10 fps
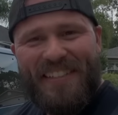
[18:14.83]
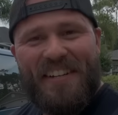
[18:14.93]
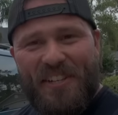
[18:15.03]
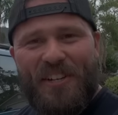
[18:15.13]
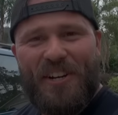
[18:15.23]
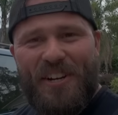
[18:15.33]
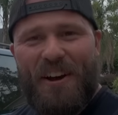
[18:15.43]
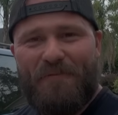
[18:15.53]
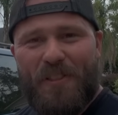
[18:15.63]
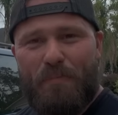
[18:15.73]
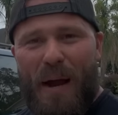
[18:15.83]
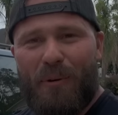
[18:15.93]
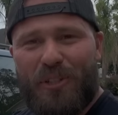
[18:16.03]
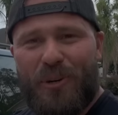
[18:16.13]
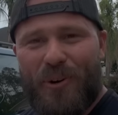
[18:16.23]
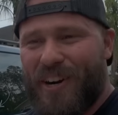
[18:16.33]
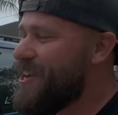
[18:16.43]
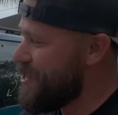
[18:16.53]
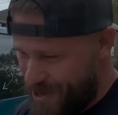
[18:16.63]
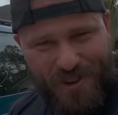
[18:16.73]
Is it good enough for the power tour?
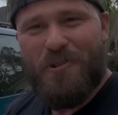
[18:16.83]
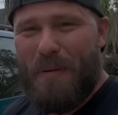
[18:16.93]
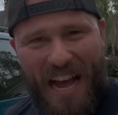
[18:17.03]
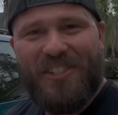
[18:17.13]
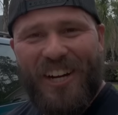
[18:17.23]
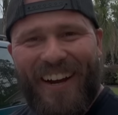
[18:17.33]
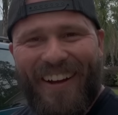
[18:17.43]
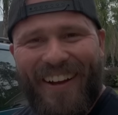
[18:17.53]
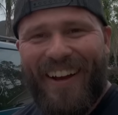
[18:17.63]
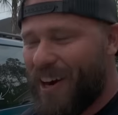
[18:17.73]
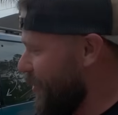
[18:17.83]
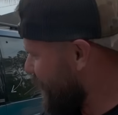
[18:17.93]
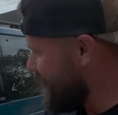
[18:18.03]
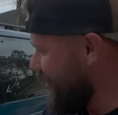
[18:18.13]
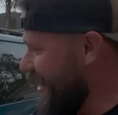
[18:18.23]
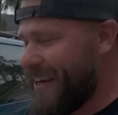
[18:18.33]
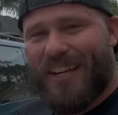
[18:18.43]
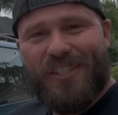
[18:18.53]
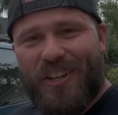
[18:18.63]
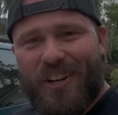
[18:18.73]
You betcha. This thing
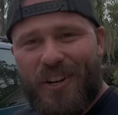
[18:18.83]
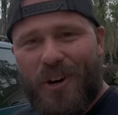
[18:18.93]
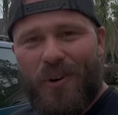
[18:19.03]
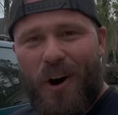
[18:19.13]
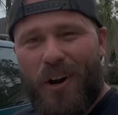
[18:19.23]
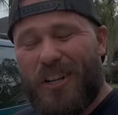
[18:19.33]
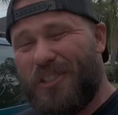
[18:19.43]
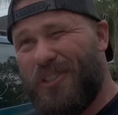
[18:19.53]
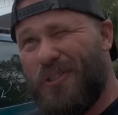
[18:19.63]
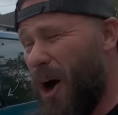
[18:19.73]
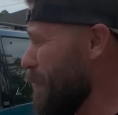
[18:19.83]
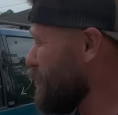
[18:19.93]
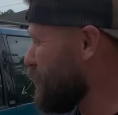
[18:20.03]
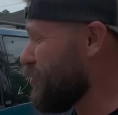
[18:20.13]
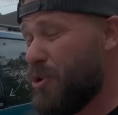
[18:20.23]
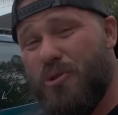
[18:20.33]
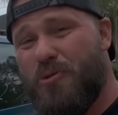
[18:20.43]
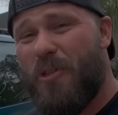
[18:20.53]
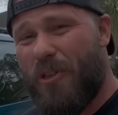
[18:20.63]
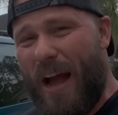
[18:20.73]
is gonna go on a almost
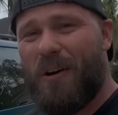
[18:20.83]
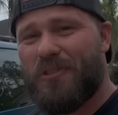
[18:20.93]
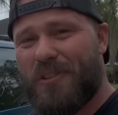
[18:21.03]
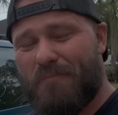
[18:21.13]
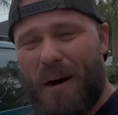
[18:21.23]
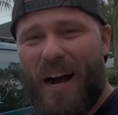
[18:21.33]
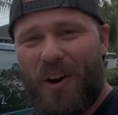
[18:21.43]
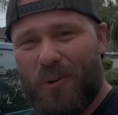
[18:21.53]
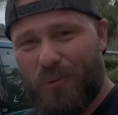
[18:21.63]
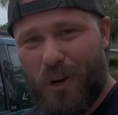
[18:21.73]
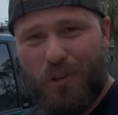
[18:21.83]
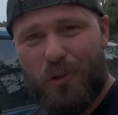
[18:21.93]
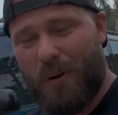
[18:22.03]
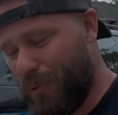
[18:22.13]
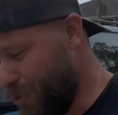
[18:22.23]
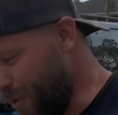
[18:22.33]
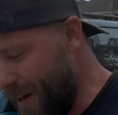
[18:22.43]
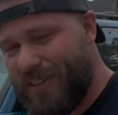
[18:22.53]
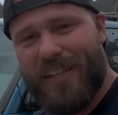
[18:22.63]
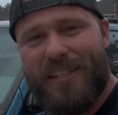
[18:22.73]
2,000 mile road trip. We're
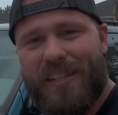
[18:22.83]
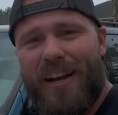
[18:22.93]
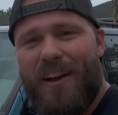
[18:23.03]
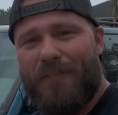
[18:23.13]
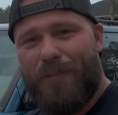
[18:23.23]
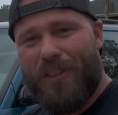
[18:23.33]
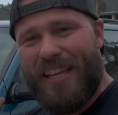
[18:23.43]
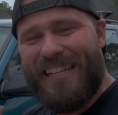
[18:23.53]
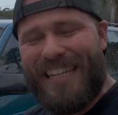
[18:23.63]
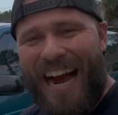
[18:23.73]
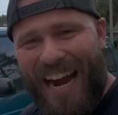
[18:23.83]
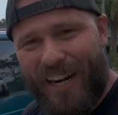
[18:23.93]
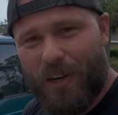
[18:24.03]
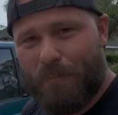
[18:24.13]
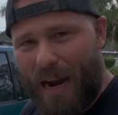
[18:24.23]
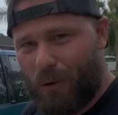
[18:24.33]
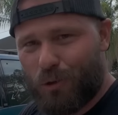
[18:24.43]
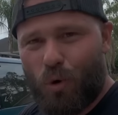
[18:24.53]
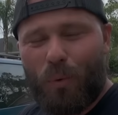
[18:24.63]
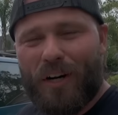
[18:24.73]
driving this for the entire
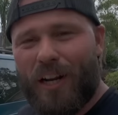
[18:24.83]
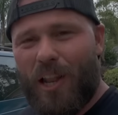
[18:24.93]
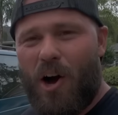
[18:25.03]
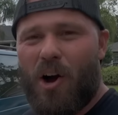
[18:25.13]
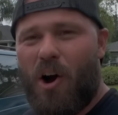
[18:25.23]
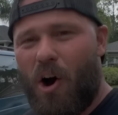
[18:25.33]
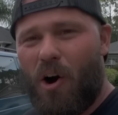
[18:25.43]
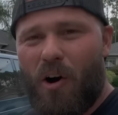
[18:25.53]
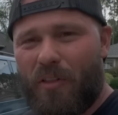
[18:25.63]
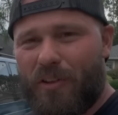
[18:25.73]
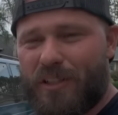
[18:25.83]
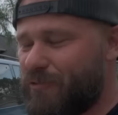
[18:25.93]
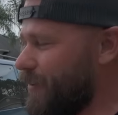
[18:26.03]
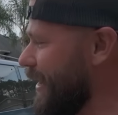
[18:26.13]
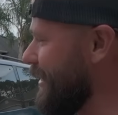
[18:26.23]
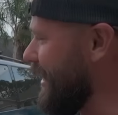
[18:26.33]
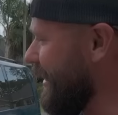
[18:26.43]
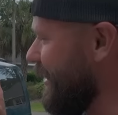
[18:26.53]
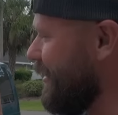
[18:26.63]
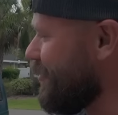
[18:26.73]
power tour. We're gonna long haul this van,
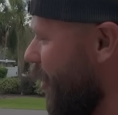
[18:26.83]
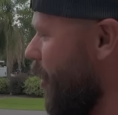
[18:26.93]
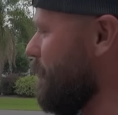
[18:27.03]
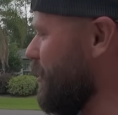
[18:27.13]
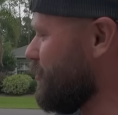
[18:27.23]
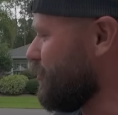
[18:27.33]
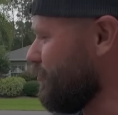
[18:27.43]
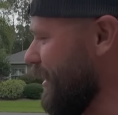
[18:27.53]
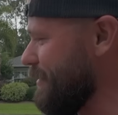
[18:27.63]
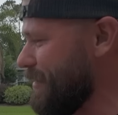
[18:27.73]
and it is almost ready.